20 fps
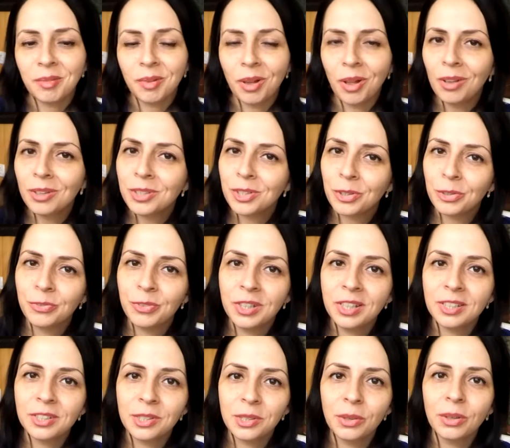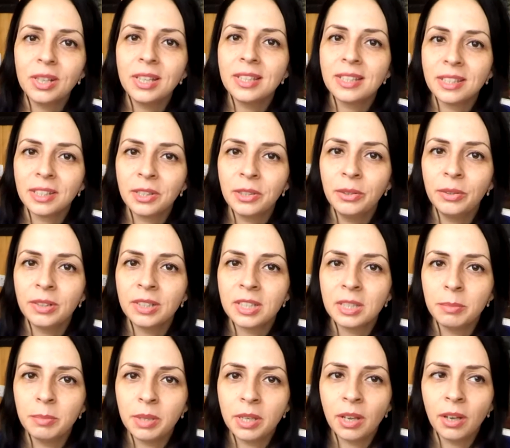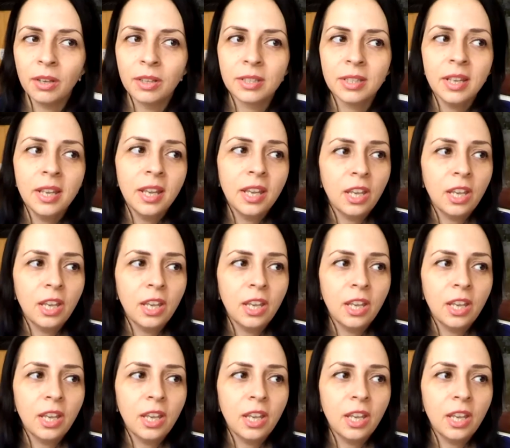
also reveals your insecurity, because